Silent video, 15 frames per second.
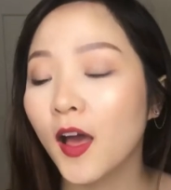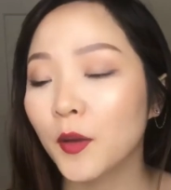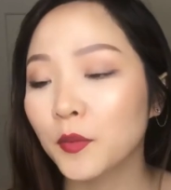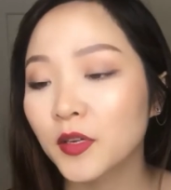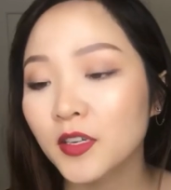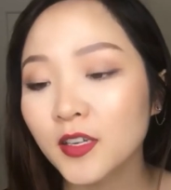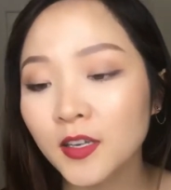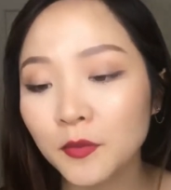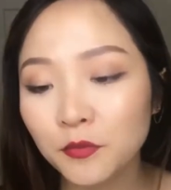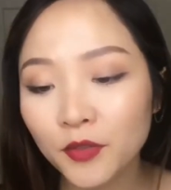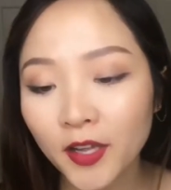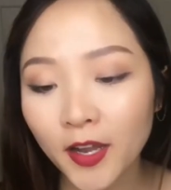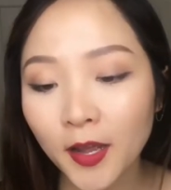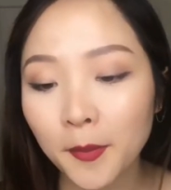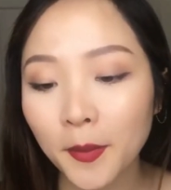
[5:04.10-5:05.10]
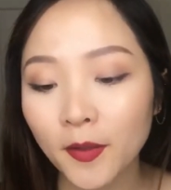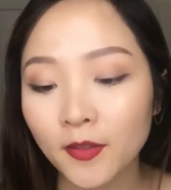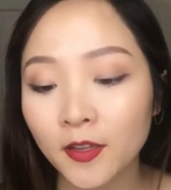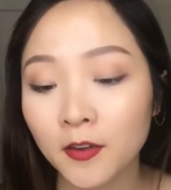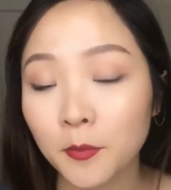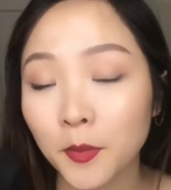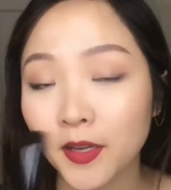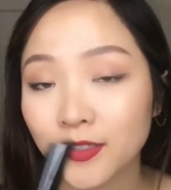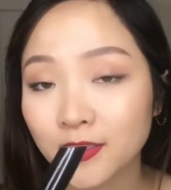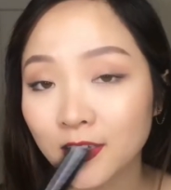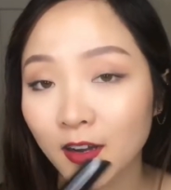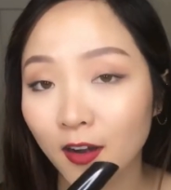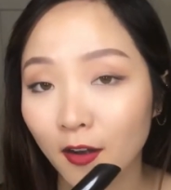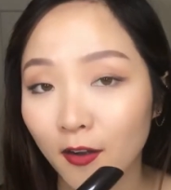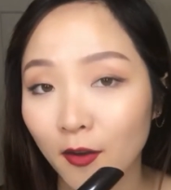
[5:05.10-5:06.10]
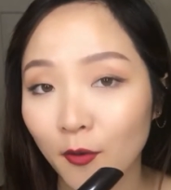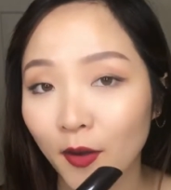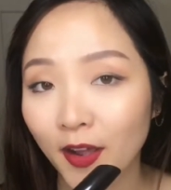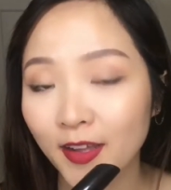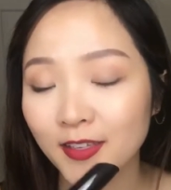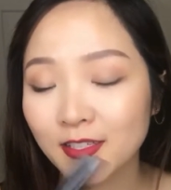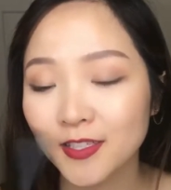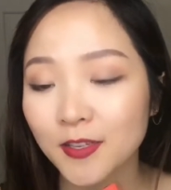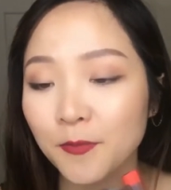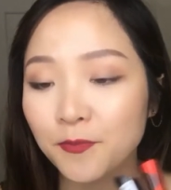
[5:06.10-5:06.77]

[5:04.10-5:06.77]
I'm gonna complain about their mascara, right?